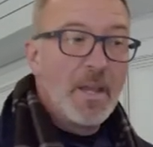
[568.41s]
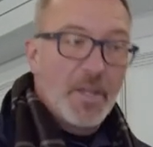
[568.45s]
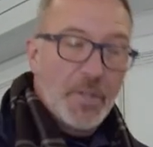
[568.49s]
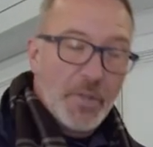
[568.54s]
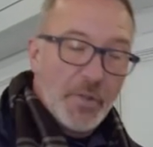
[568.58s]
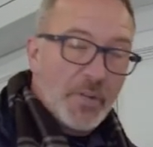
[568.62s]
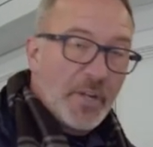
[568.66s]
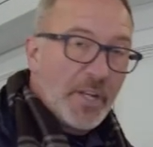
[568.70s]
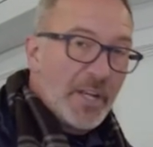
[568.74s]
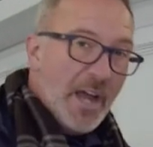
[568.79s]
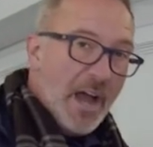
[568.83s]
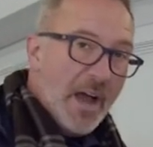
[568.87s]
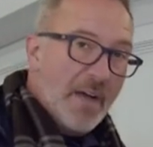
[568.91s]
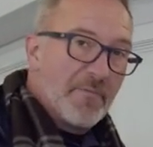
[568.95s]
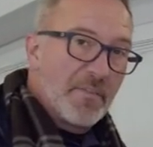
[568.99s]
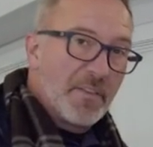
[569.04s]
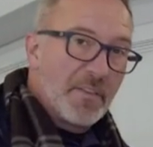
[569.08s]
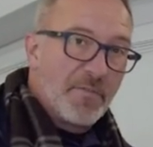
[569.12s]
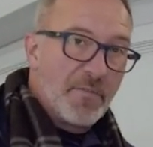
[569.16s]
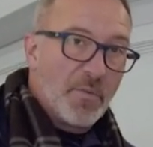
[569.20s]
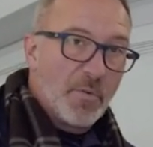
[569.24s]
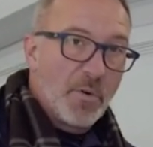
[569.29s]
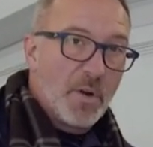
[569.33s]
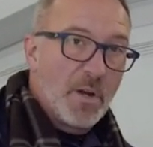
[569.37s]
You can opt for
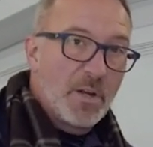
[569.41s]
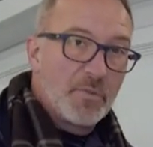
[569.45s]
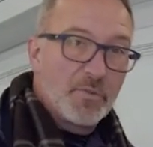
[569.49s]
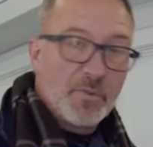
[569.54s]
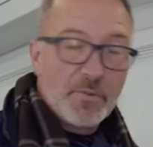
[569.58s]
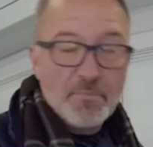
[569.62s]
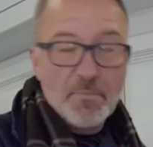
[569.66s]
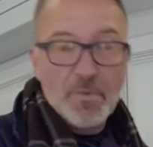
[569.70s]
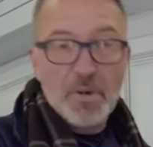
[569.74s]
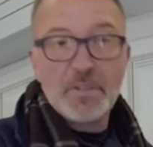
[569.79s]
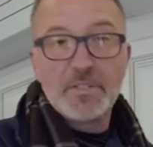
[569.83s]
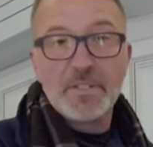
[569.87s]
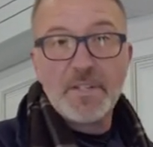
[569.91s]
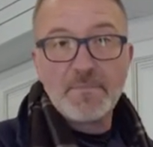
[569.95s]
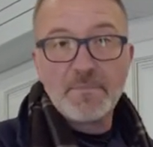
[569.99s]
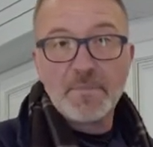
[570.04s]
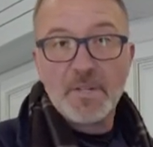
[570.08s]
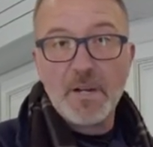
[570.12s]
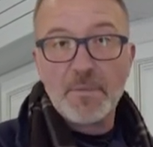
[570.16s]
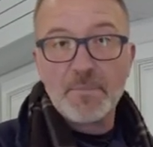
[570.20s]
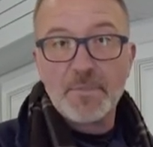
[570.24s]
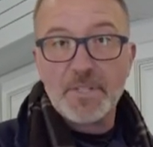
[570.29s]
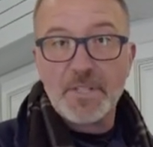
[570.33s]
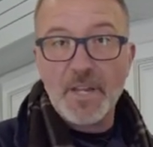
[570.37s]
the 400. Most of them
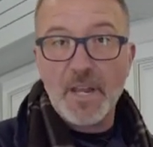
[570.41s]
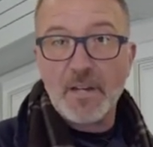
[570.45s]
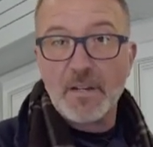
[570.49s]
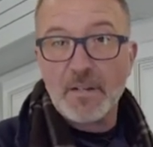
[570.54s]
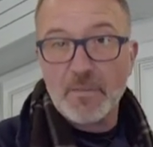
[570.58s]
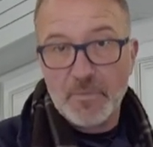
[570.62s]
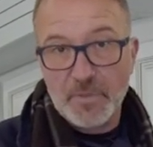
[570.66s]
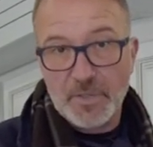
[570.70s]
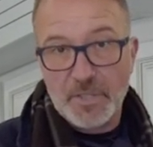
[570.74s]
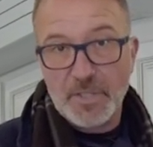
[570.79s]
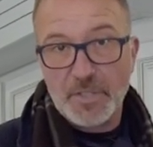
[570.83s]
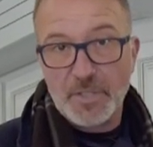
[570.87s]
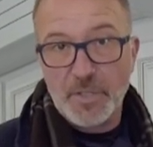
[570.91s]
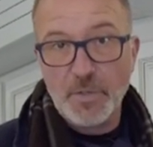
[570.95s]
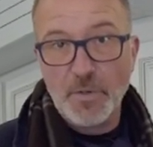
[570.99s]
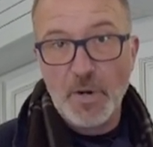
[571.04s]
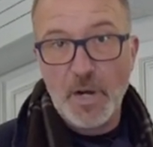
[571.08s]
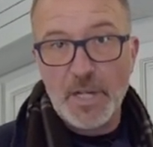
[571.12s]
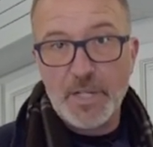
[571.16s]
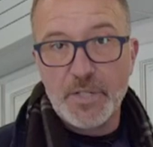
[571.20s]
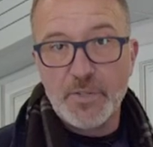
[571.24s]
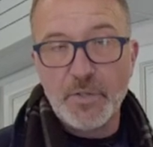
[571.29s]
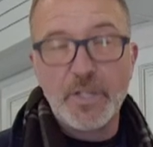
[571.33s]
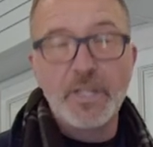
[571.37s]
come standard with the
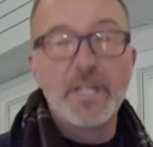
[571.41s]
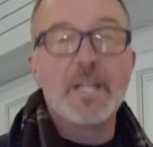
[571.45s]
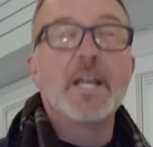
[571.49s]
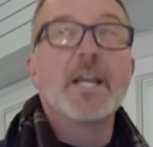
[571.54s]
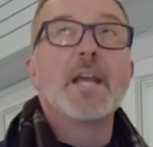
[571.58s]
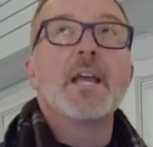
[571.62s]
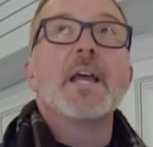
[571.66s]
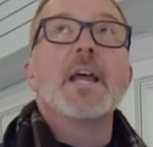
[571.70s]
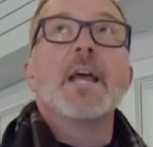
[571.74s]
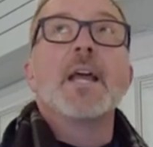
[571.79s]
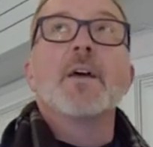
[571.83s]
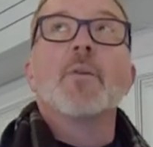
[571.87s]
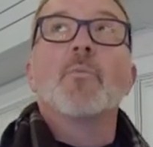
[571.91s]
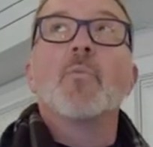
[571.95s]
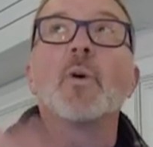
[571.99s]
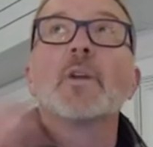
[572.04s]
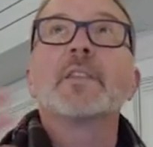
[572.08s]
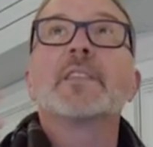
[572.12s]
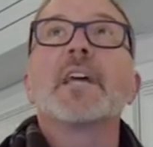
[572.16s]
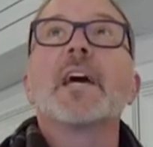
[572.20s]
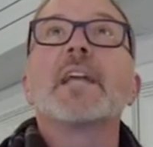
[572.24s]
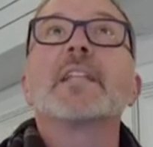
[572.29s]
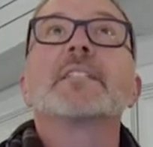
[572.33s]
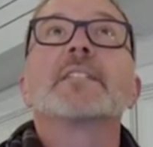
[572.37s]
200.
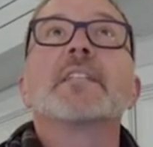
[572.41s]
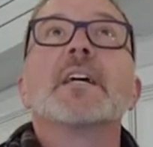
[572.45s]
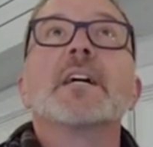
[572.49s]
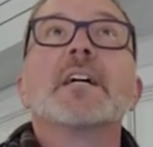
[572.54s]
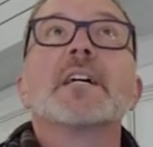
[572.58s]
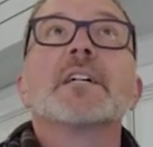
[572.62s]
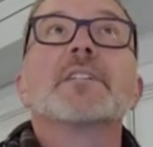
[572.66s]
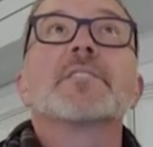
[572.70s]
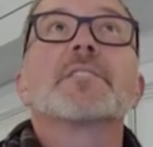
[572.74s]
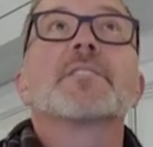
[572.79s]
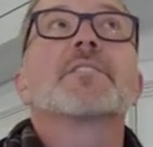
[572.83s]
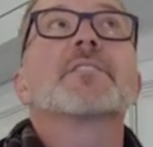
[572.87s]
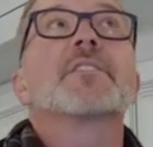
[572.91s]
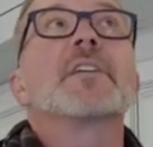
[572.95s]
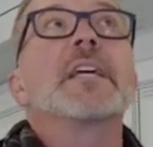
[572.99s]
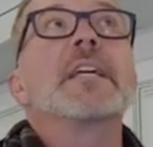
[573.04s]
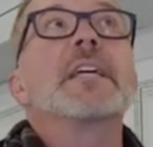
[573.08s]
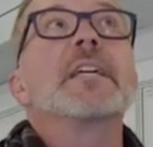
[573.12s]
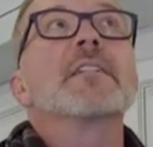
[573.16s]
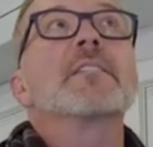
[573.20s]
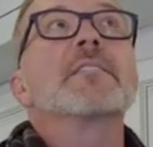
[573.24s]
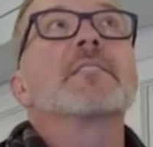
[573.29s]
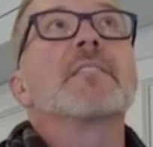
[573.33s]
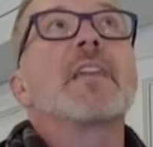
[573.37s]
What that does
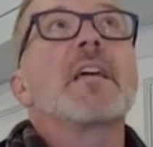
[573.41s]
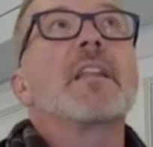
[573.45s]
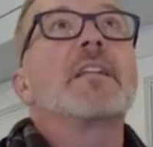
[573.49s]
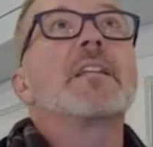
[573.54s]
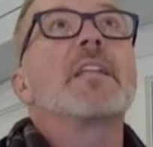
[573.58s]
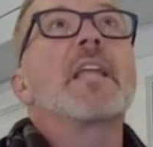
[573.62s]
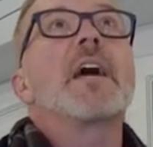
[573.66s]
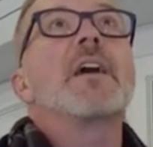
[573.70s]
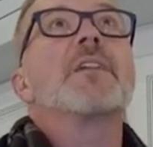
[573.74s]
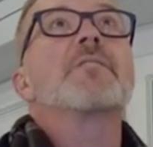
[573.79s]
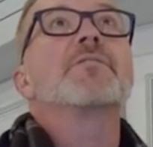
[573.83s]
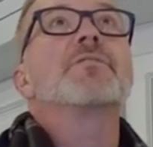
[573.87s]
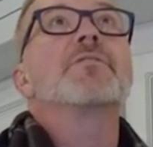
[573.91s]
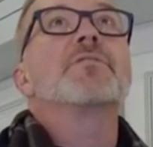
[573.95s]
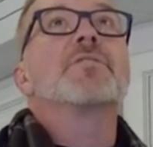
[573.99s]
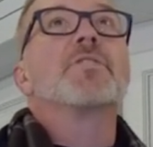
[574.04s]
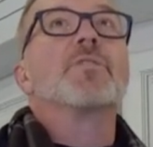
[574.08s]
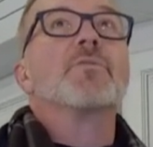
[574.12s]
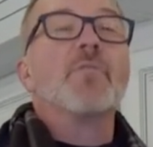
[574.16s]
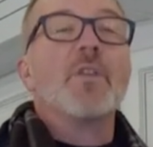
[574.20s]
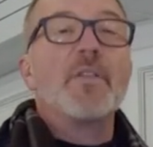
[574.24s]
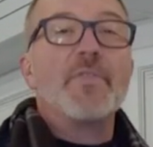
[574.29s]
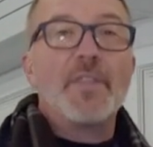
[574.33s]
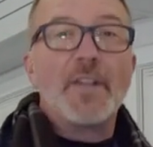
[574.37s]
is that allows you
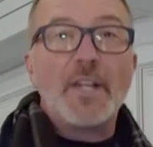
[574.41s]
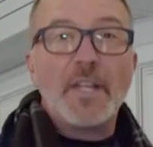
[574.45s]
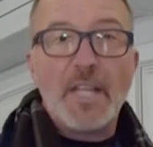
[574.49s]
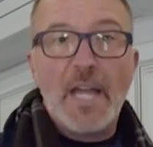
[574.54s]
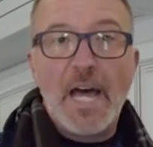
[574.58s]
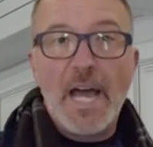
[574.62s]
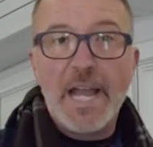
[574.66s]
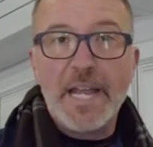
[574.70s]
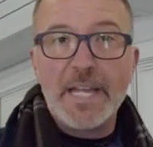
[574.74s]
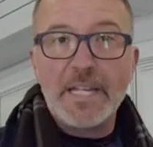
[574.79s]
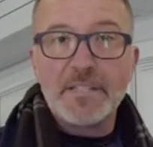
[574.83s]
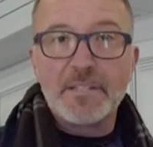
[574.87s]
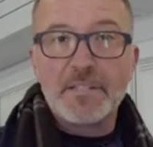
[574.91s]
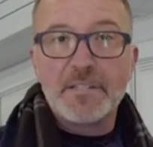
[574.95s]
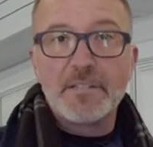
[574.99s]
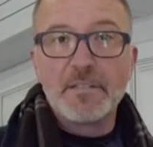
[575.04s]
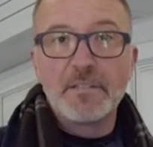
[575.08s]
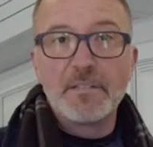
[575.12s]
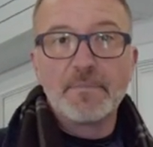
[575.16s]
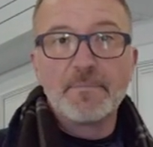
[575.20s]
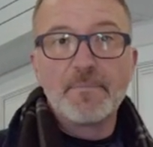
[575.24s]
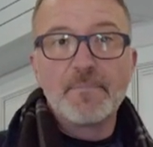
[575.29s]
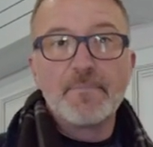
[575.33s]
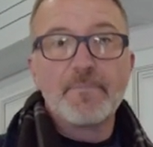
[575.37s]
to run the lights